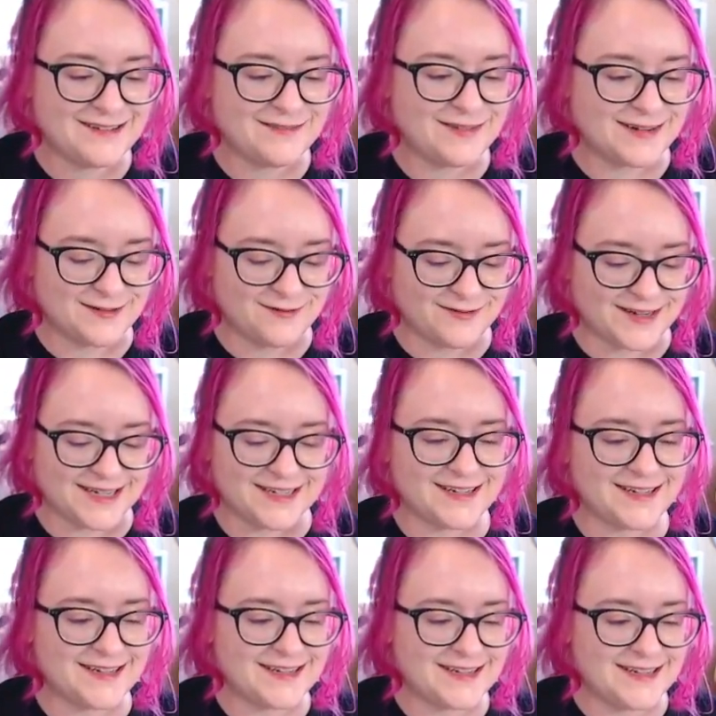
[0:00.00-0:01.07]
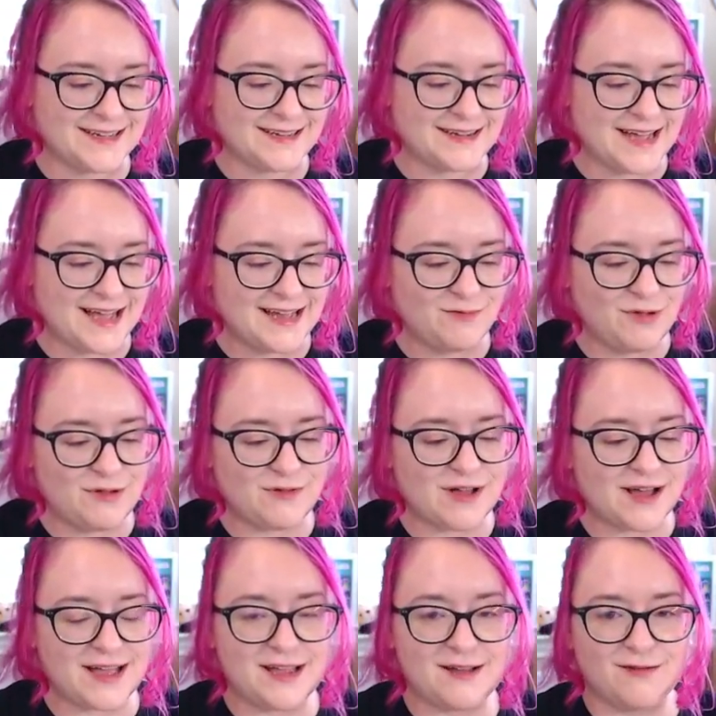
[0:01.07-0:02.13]
Very funny. And we've
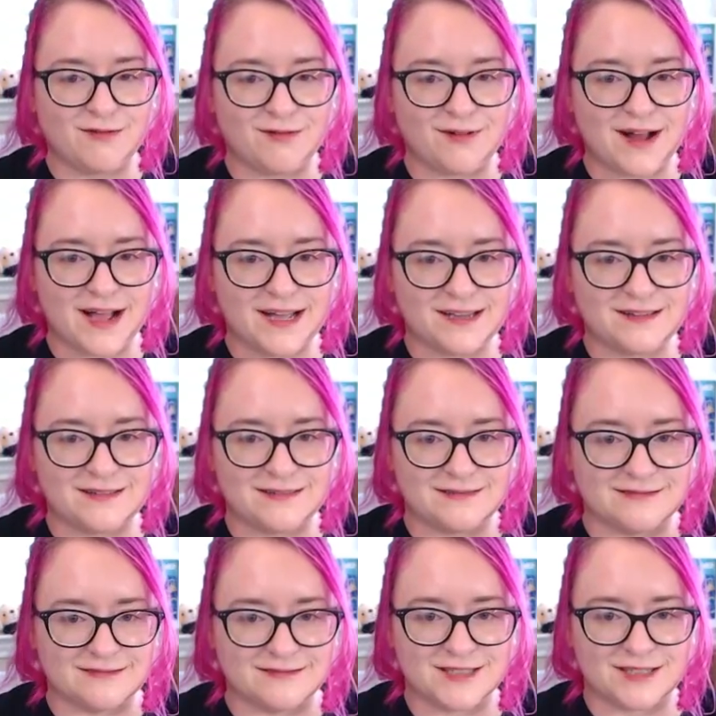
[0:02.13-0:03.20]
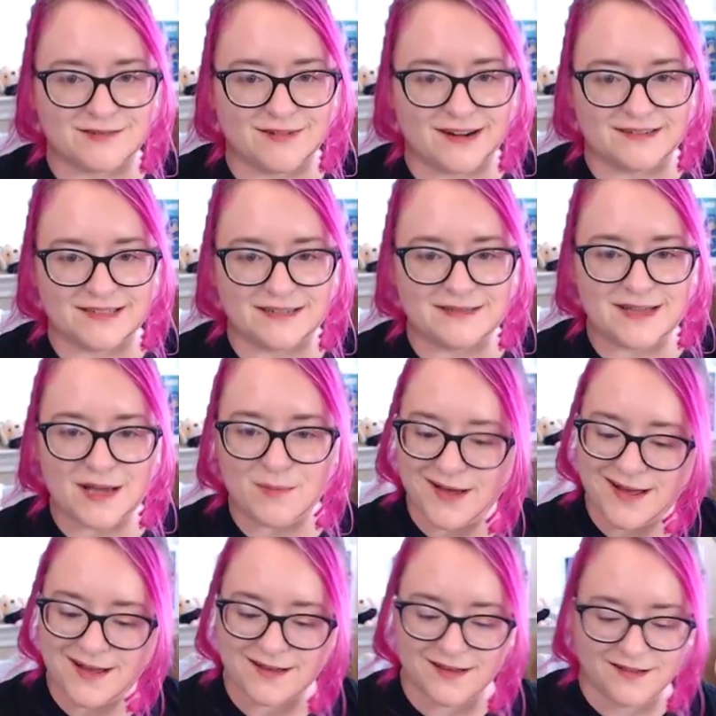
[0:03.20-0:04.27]
got a Raikou to round out that
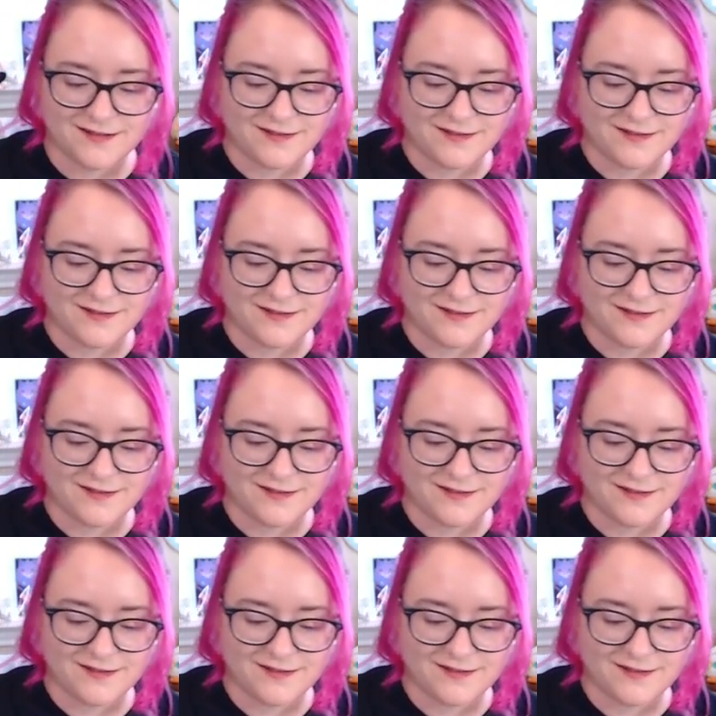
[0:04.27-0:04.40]
pack.